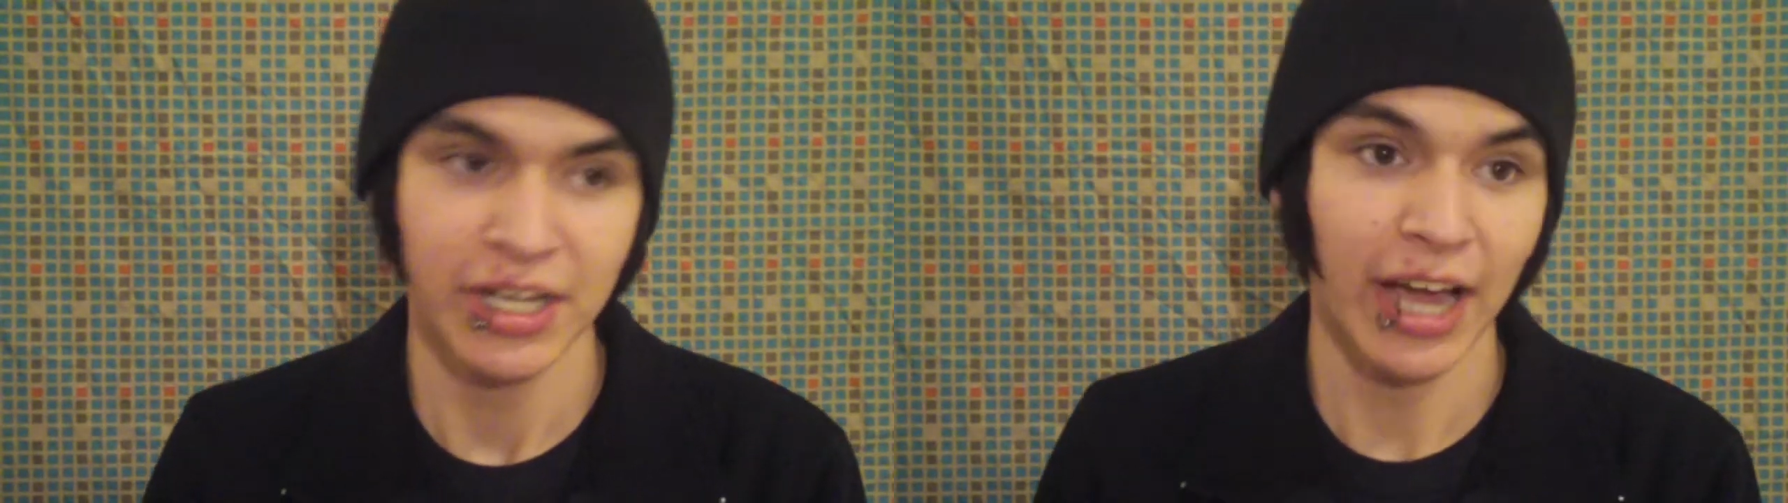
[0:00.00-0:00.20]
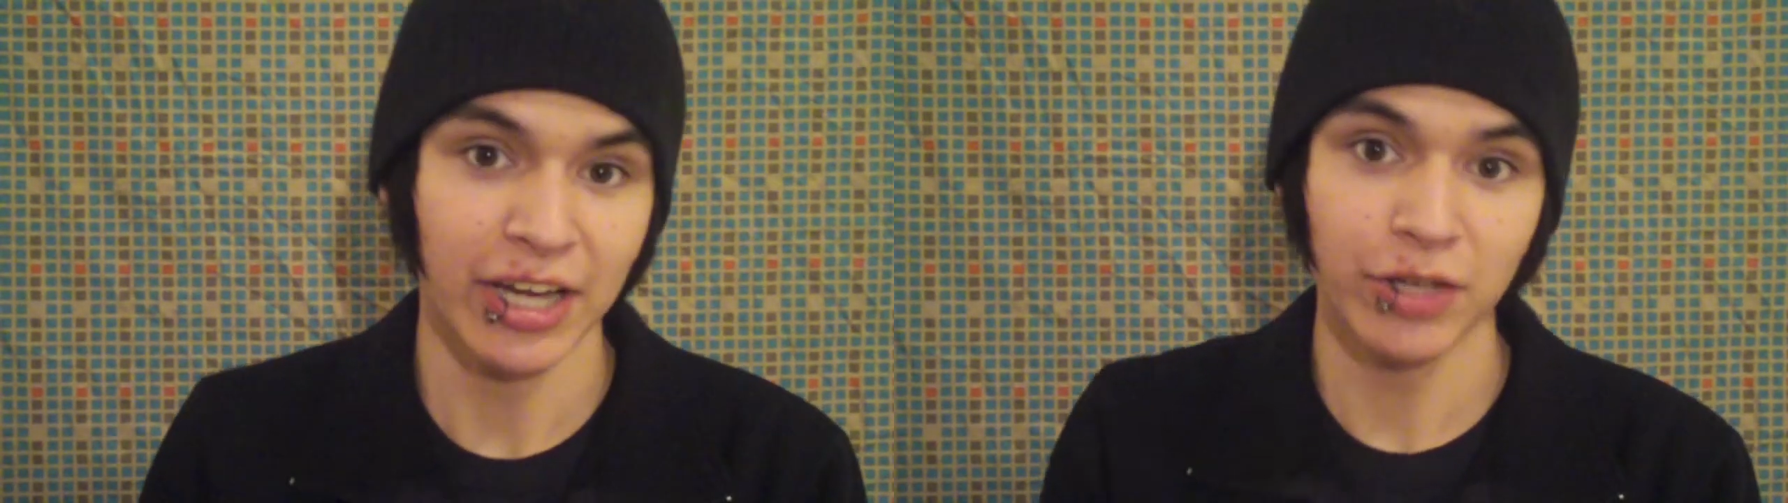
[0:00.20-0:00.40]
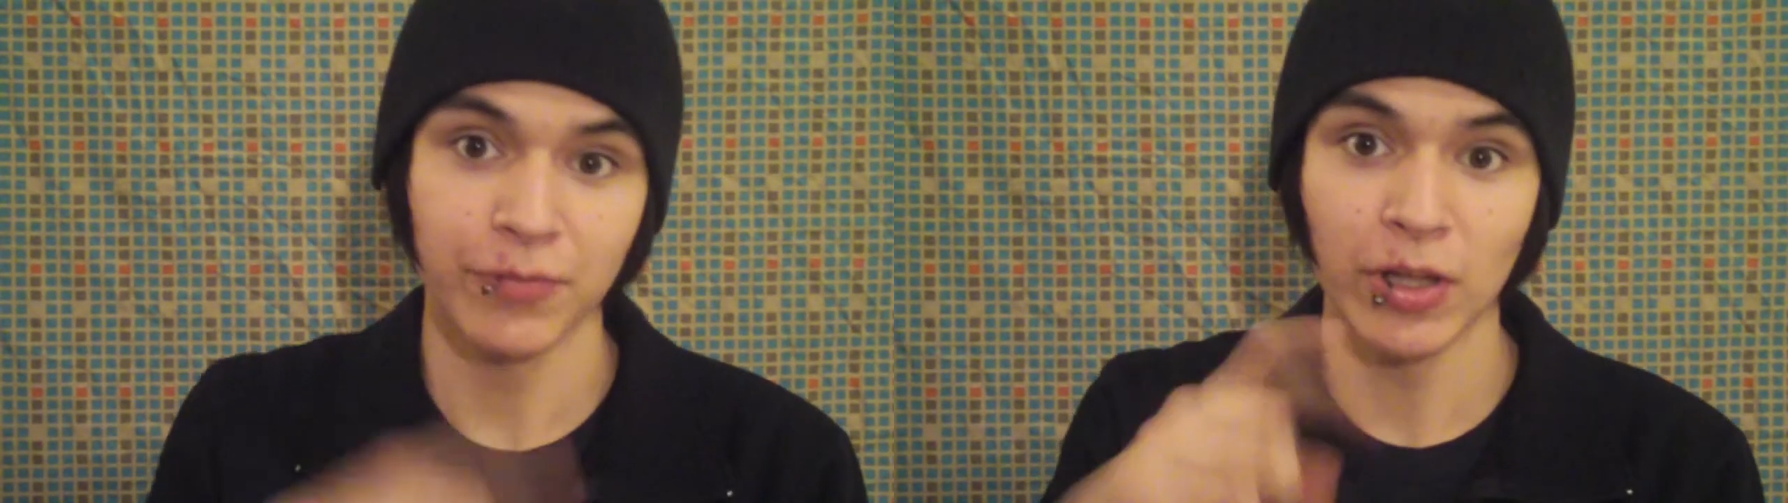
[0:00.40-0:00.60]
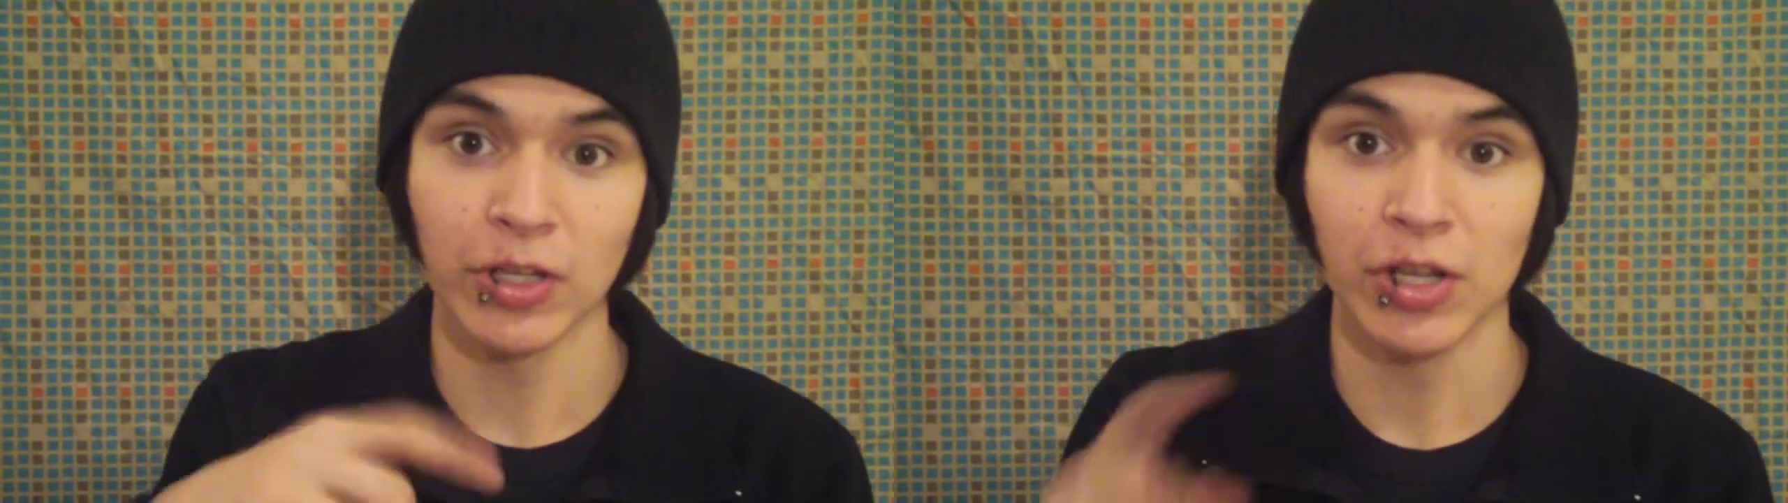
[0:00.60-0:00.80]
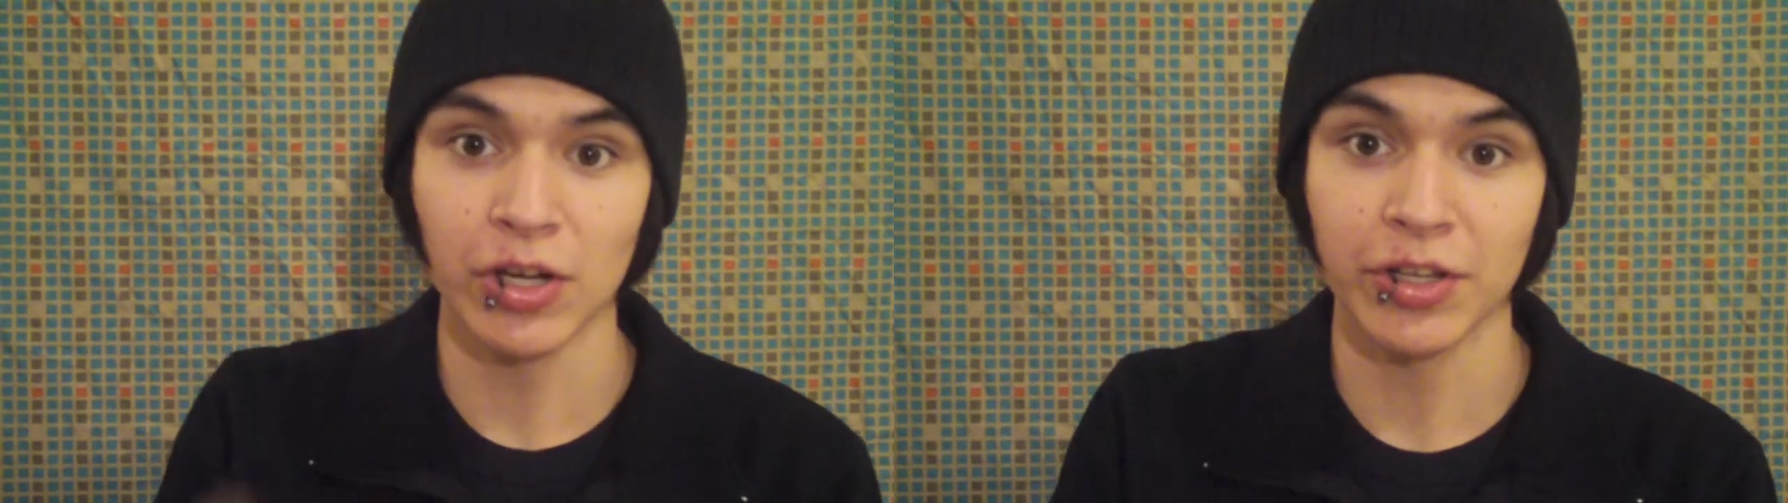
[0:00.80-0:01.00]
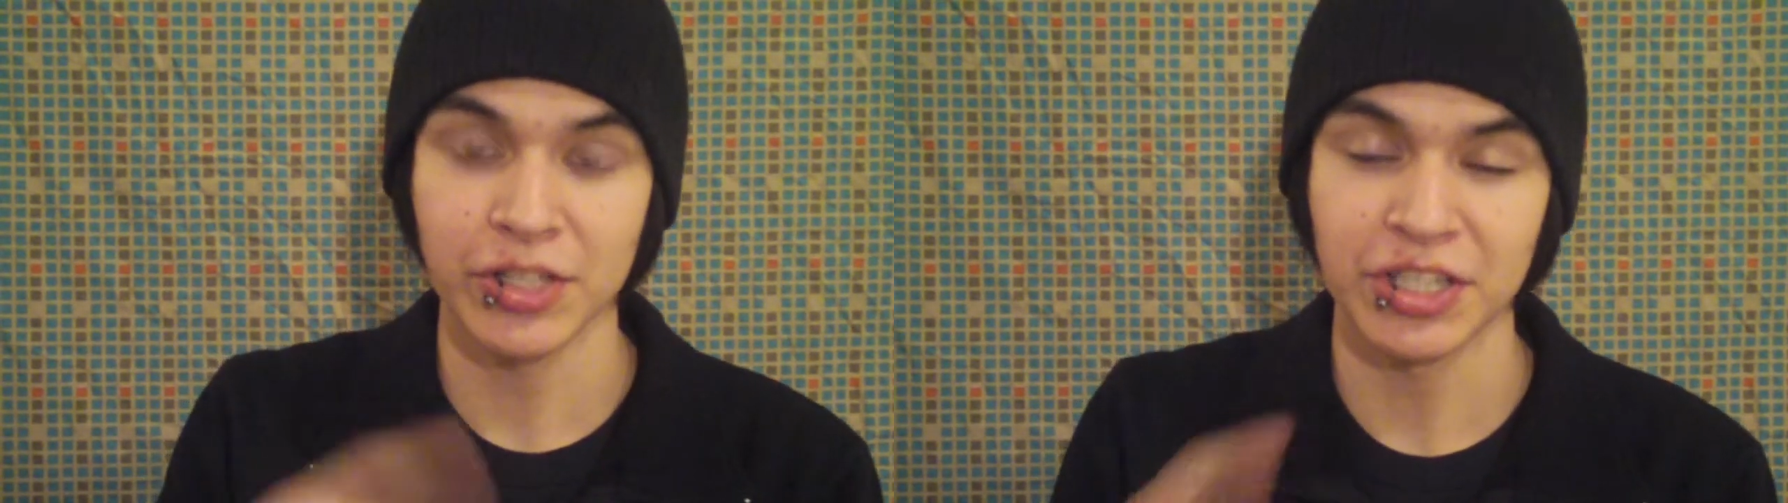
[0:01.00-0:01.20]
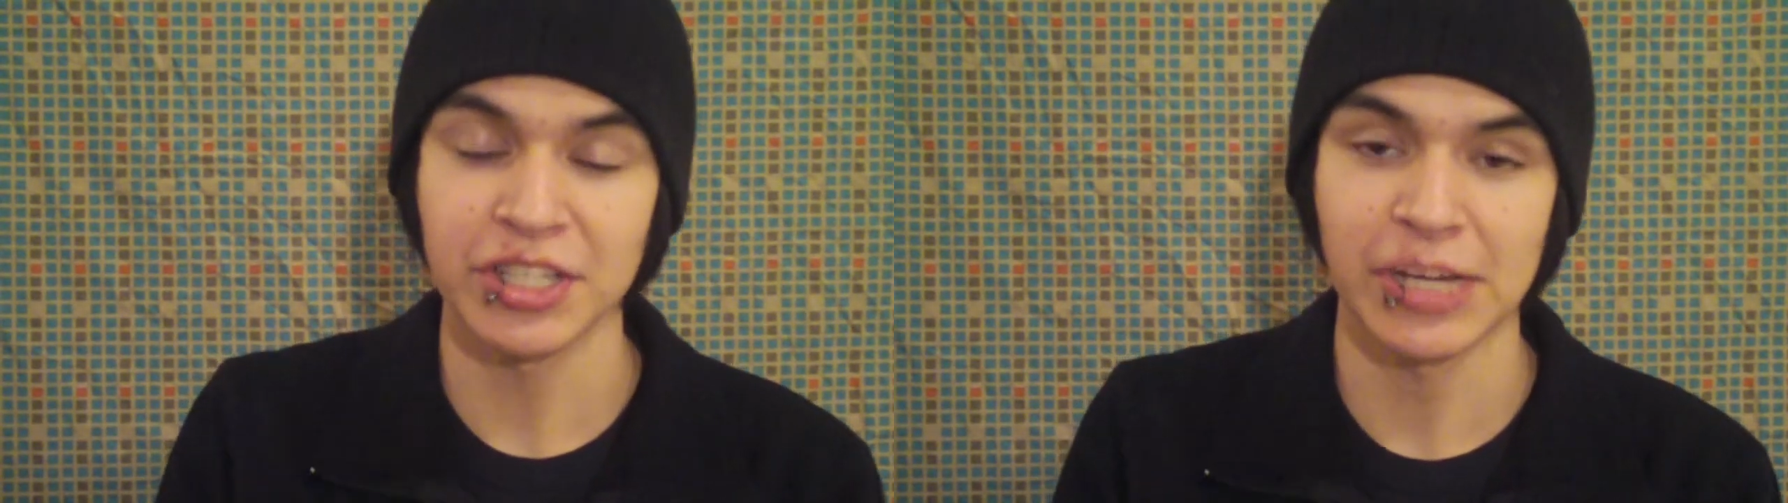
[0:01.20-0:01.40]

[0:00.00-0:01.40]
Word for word: And you can follow along on the sheets